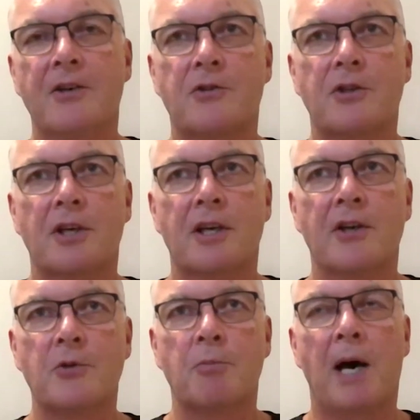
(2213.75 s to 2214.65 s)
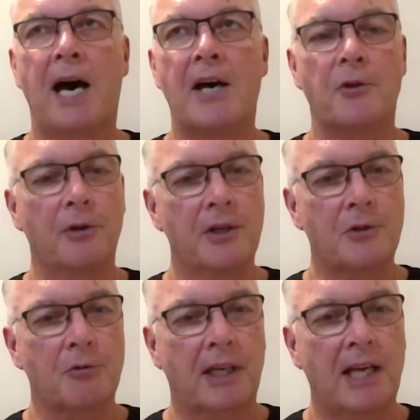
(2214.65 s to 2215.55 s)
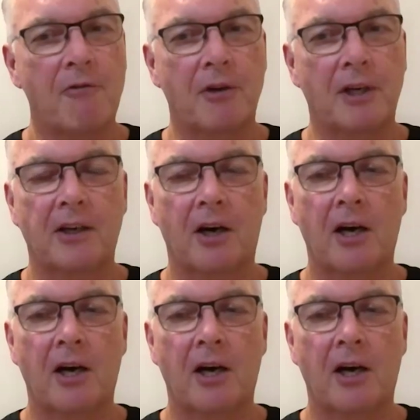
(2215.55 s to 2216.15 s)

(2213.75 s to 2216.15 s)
his path or his recovery,